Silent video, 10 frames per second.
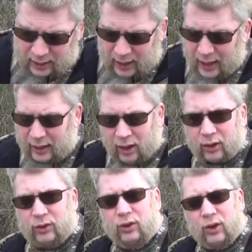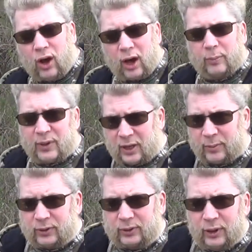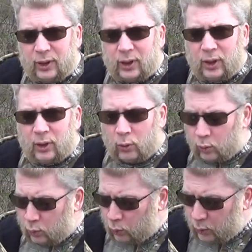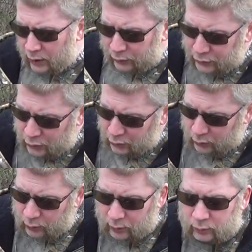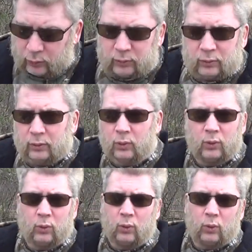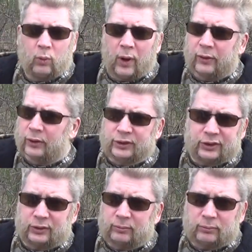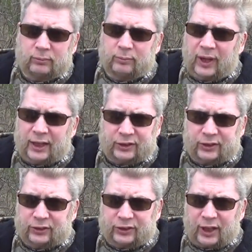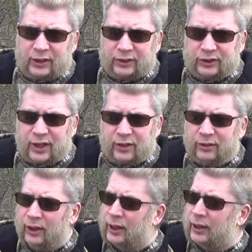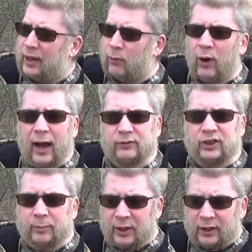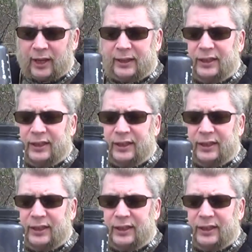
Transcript: and a lot of people will do, whether it's plastic or stainless steel, they will have something like